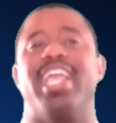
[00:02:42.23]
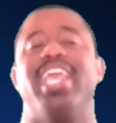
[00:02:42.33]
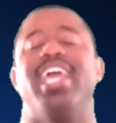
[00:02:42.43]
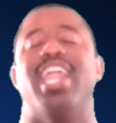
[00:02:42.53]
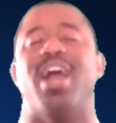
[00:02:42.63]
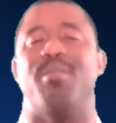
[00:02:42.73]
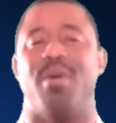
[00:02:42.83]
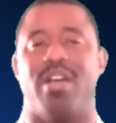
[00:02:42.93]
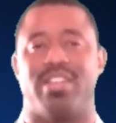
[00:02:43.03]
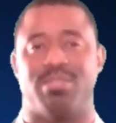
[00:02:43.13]
Again, I'm
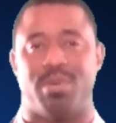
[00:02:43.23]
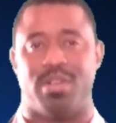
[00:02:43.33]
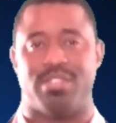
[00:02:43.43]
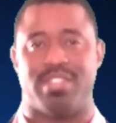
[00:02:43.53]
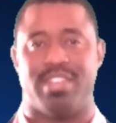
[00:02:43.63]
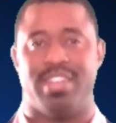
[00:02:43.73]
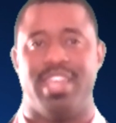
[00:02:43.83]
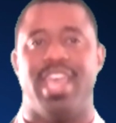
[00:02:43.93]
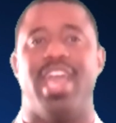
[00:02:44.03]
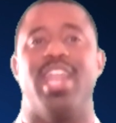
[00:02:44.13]
Marcus Boston,
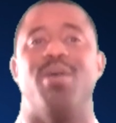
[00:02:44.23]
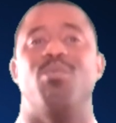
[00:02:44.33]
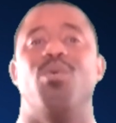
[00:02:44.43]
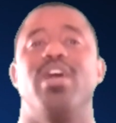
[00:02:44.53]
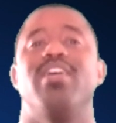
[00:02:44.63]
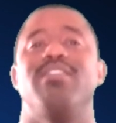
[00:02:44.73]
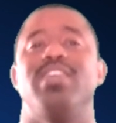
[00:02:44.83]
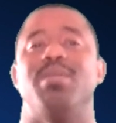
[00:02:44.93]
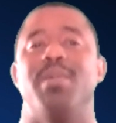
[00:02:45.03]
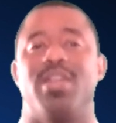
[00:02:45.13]
and I'm one of
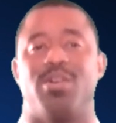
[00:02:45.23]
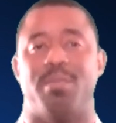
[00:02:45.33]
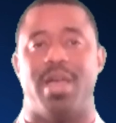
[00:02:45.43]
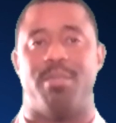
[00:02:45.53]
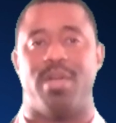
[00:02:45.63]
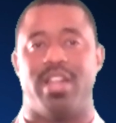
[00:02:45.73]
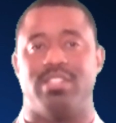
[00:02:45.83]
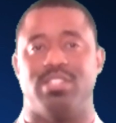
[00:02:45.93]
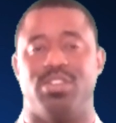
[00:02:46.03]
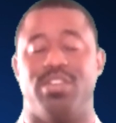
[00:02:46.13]
the medical
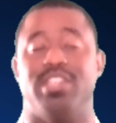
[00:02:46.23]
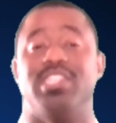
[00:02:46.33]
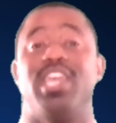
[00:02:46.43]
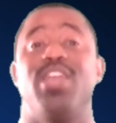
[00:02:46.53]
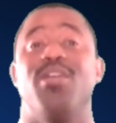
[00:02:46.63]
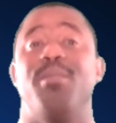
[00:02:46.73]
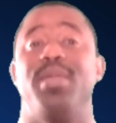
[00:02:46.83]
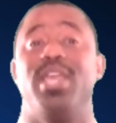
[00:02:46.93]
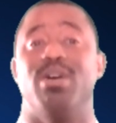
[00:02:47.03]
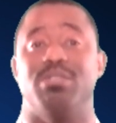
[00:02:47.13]
malpractice attorneys here at
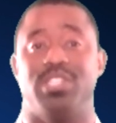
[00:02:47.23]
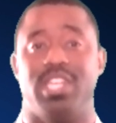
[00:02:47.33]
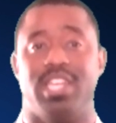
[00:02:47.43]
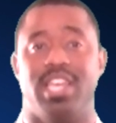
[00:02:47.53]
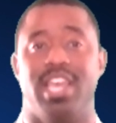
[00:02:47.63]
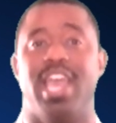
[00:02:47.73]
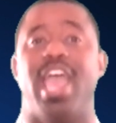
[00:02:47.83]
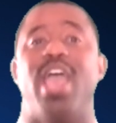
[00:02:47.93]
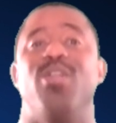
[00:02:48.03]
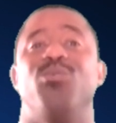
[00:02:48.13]
BLG,
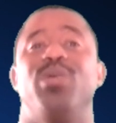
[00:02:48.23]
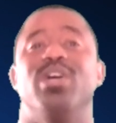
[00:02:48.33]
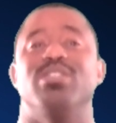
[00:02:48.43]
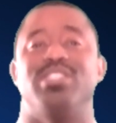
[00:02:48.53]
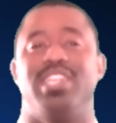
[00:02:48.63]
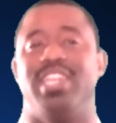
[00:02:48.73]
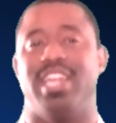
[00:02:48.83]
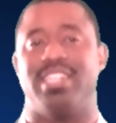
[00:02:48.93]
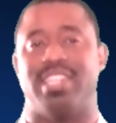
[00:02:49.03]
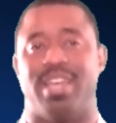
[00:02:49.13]
and we'll see you
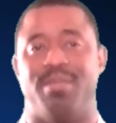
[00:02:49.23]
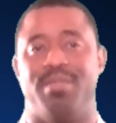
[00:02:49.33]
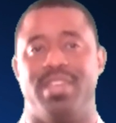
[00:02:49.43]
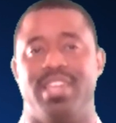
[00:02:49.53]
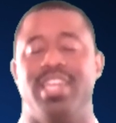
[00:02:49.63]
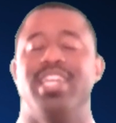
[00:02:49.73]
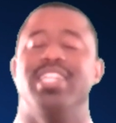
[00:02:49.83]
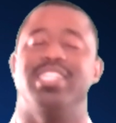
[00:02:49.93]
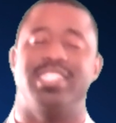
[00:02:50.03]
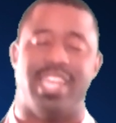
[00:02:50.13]
next time.
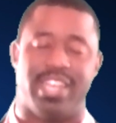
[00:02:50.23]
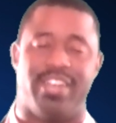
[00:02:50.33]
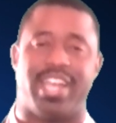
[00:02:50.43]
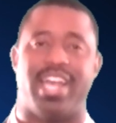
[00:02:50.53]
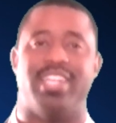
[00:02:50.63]
Take care,